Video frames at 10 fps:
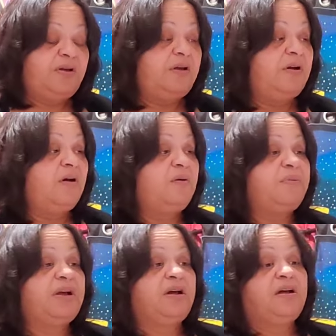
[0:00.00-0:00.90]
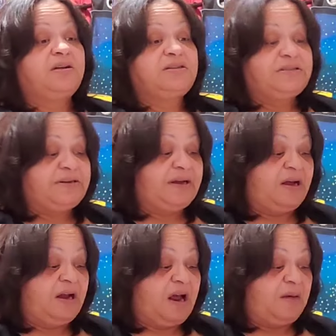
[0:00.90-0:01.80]
you know, because,
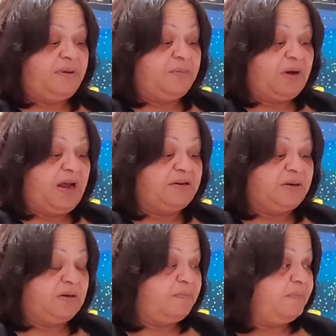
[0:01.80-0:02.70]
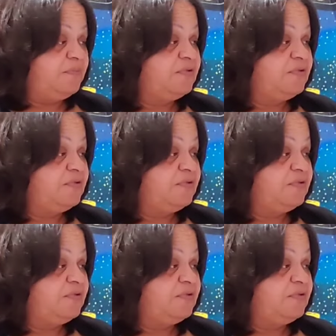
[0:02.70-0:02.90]
yeah, a lot of people like to